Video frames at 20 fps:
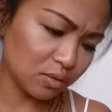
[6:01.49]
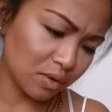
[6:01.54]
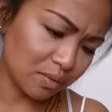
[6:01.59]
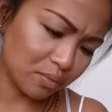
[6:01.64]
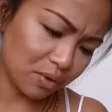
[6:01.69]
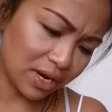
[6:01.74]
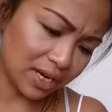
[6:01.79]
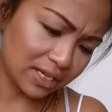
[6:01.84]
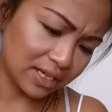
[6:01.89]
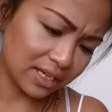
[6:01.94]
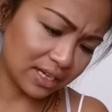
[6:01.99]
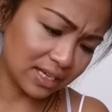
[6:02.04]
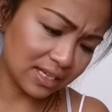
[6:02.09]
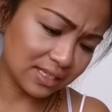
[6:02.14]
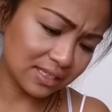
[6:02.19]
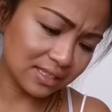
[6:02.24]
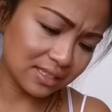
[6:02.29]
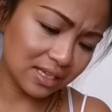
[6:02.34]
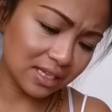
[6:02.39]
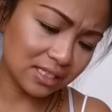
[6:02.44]
know what brand it
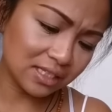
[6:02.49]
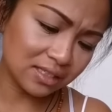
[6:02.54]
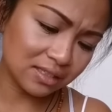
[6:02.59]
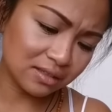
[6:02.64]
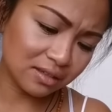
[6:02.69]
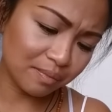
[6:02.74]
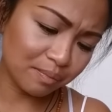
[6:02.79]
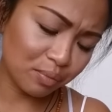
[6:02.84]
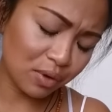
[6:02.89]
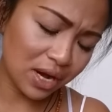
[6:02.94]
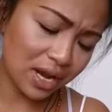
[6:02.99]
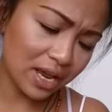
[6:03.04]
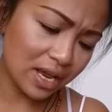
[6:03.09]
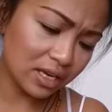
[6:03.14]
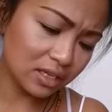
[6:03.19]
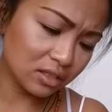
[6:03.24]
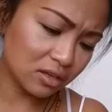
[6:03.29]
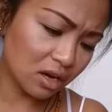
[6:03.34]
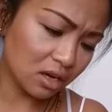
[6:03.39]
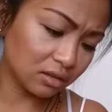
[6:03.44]
is. It's the
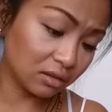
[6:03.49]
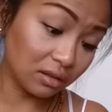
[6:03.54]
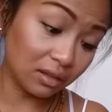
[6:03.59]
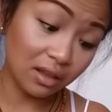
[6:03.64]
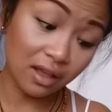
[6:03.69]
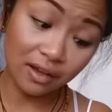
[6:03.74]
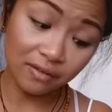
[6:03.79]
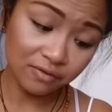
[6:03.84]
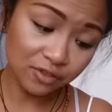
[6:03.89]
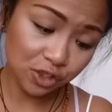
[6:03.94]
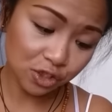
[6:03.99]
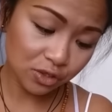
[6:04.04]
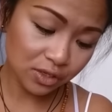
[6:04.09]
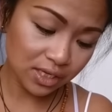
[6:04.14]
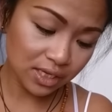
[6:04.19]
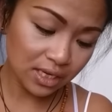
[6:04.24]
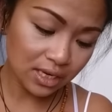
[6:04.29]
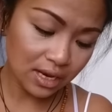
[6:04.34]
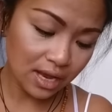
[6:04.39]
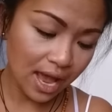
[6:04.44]
brand called Love
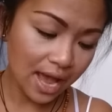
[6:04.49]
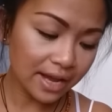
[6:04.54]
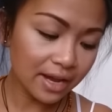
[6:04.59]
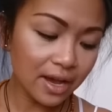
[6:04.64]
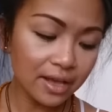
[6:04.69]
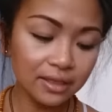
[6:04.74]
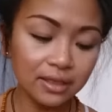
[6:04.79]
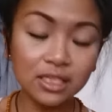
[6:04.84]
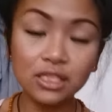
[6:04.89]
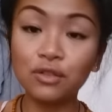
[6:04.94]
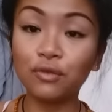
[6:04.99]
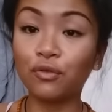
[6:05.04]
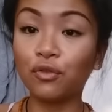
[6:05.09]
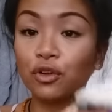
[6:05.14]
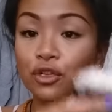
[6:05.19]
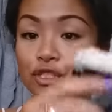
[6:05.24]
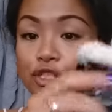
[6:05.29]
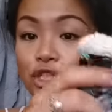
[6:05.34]
Tree. I got this for